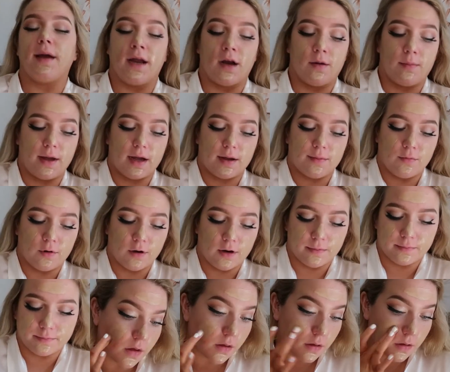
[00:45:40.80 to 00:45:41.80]
my hair back
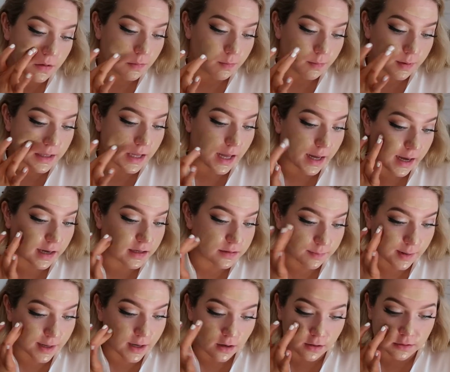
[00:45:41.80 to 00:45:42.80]
more. But yeah,
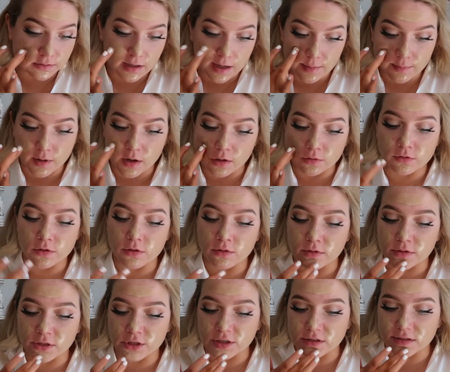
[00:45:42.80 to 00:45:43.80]
guys, my all-time
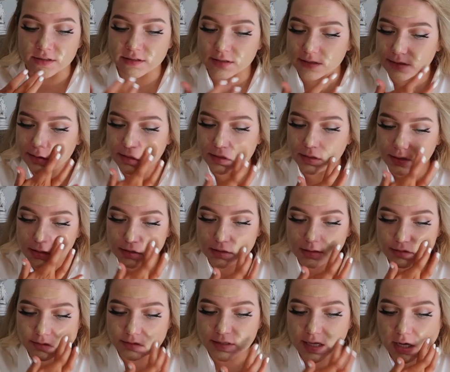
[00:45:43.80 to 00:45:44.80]
go-to is just
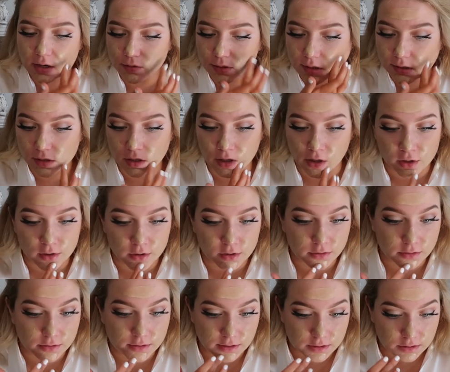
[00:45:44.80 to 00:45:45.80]
down and
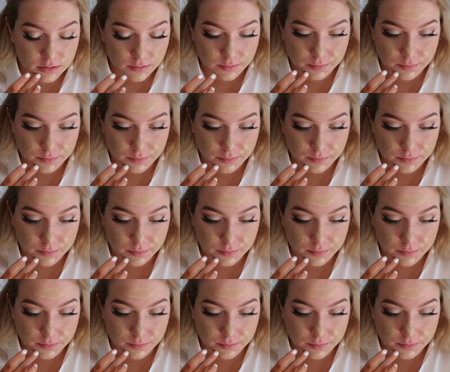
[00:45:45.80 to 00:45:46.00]
curled.